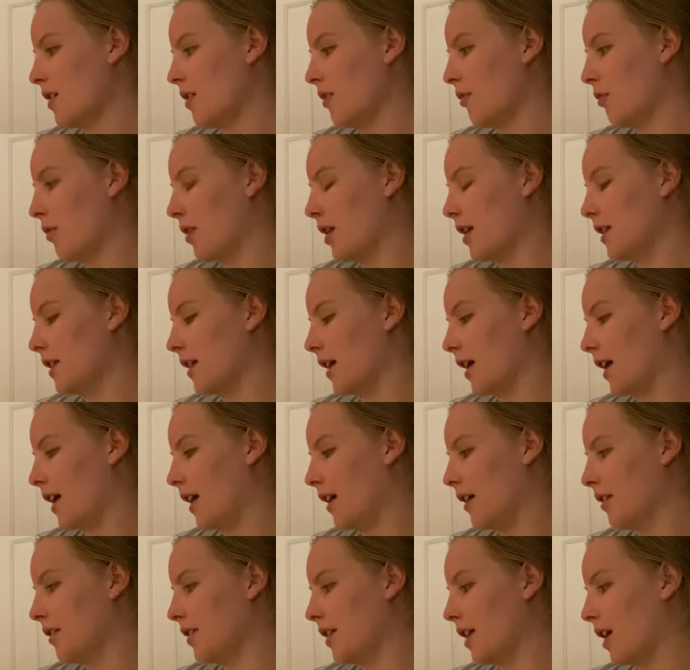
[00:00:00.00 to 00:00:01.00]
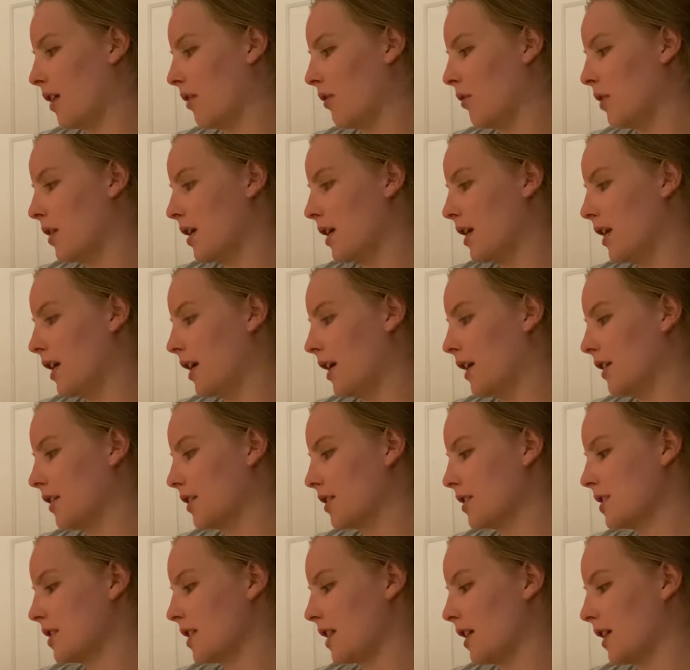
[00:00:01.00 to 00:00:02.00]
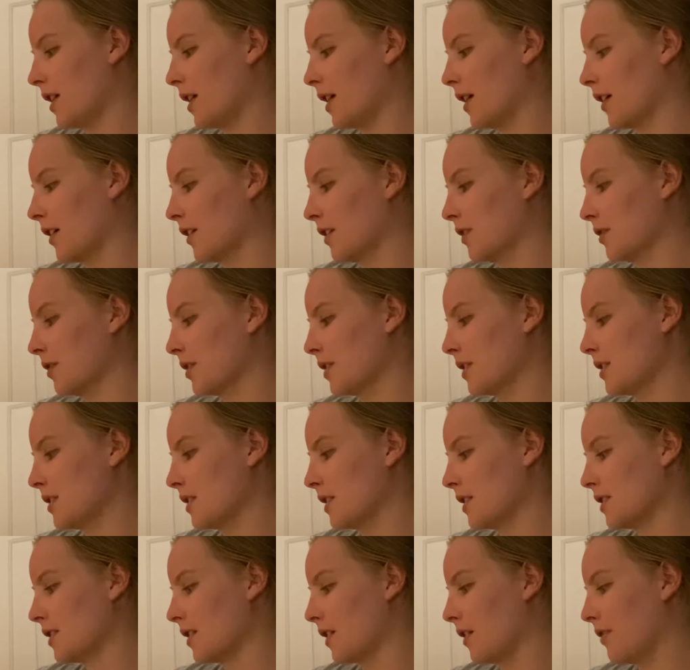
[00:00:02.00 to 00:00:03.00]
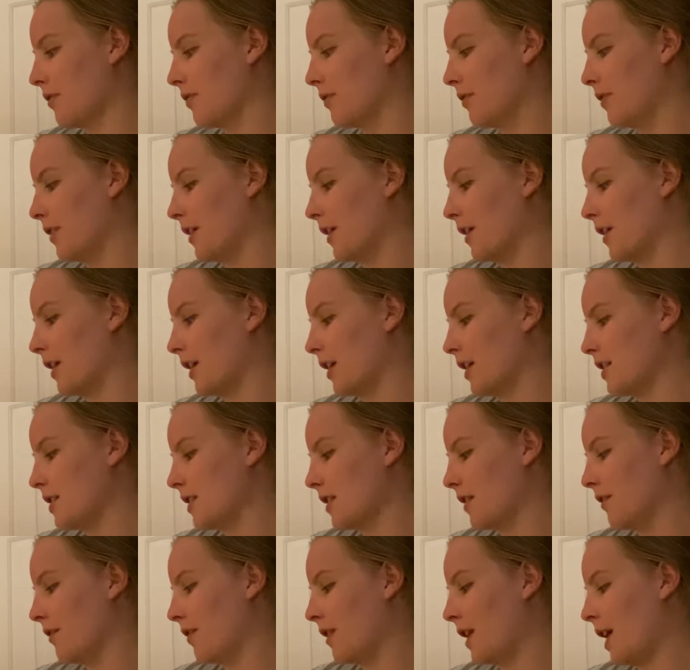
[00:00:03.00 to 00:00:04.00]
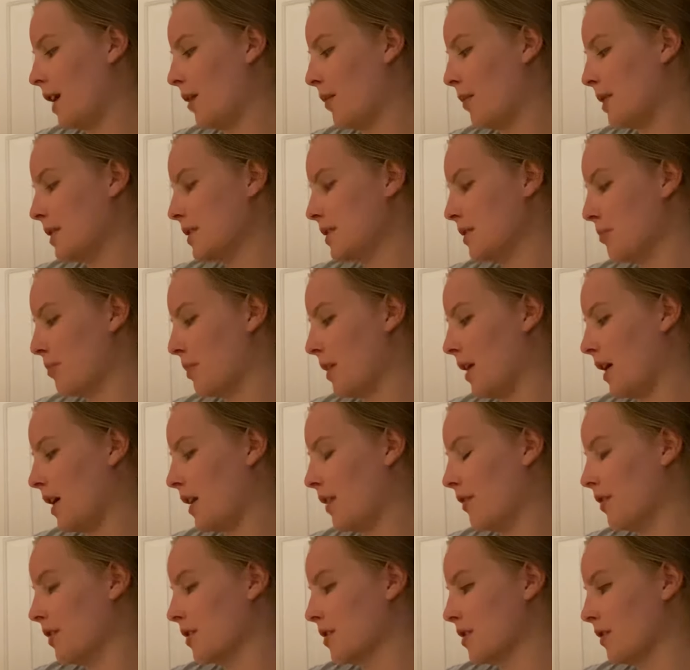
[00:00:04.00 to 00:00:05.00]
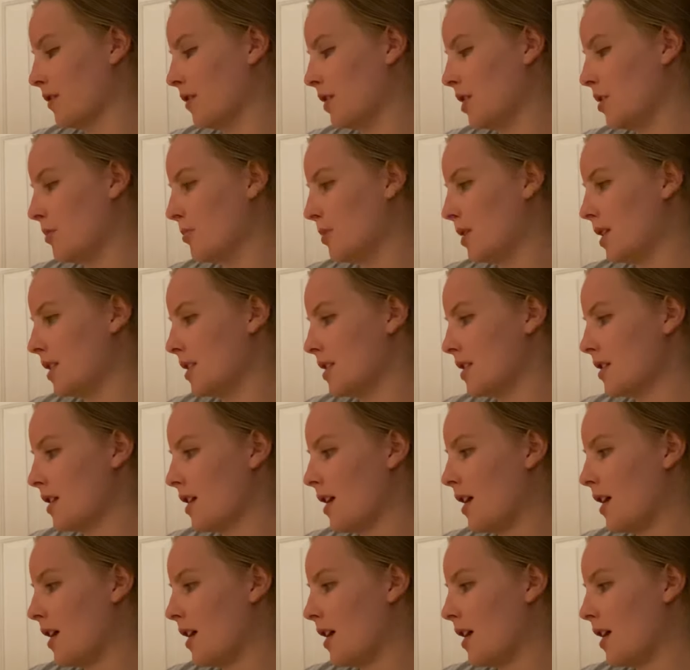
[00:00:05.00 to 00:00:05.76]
1.L.1, understand characteristics of various environments and behaviors of humans